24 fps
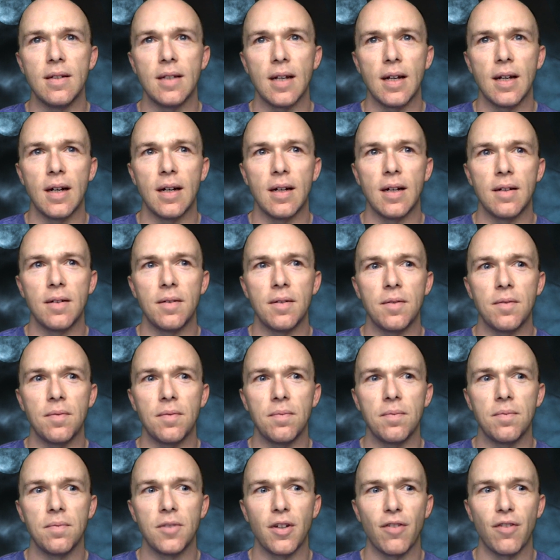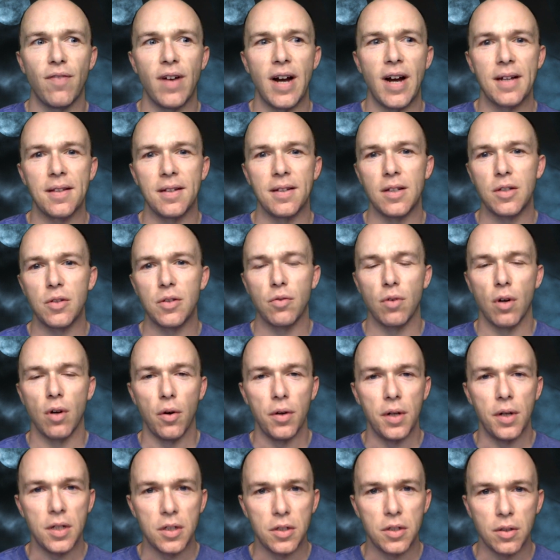the fact that it's
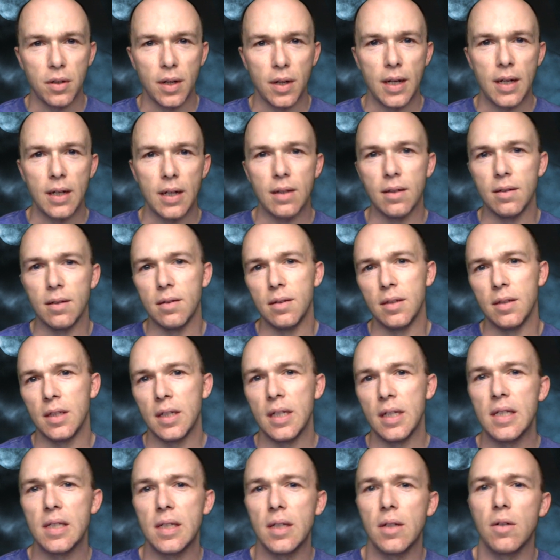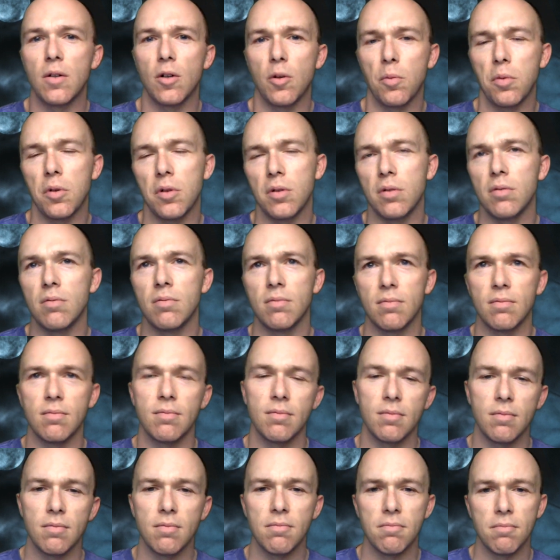grown into a considerable,
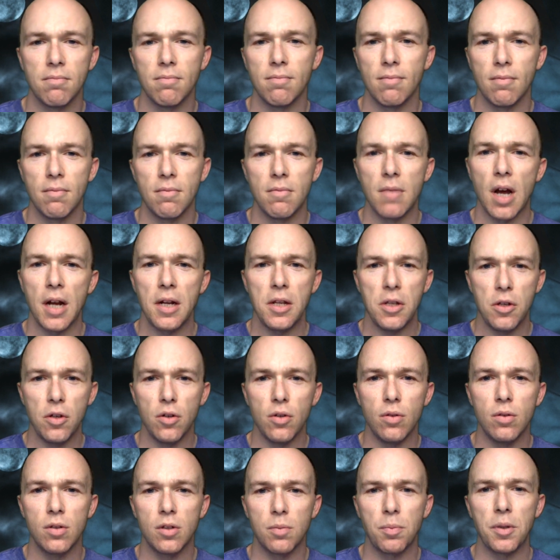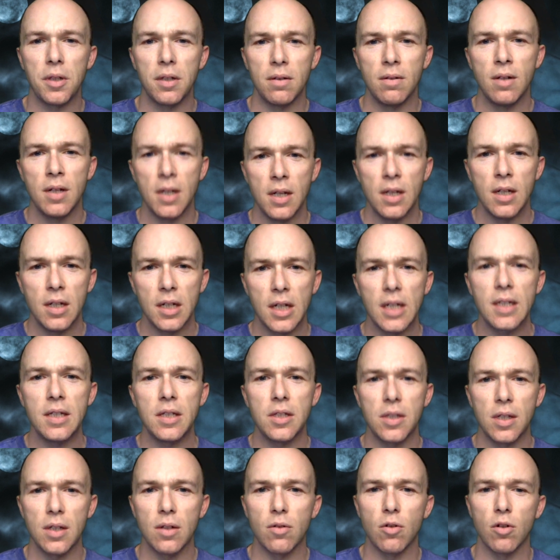not huge, but
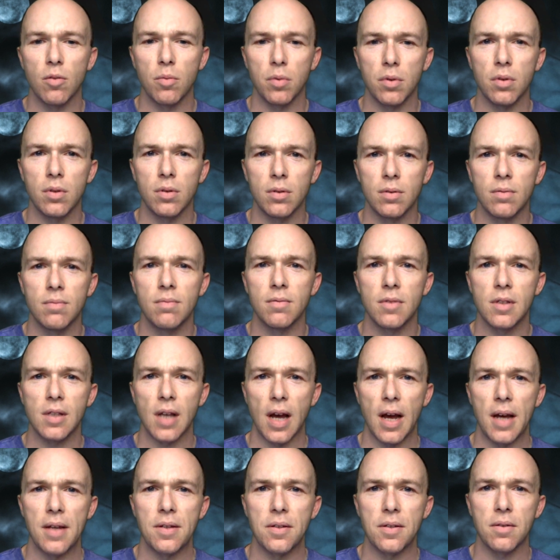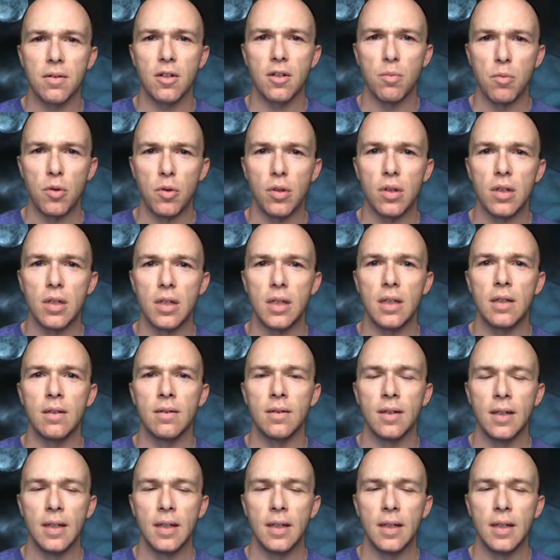considerable sized community